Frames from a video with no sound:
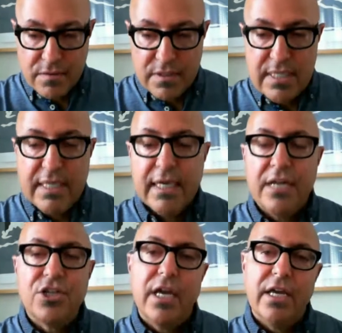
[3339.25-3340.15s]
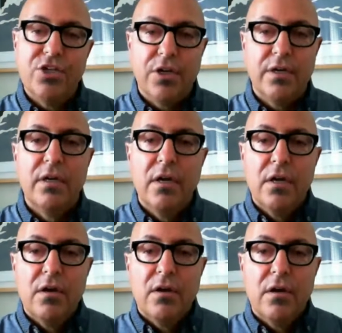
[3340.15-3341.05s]
seeking education,
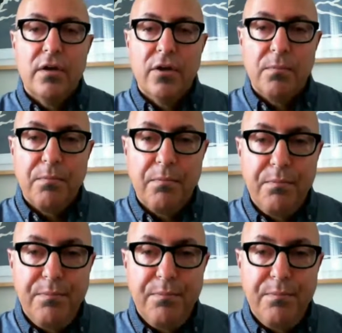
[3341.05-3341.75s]
your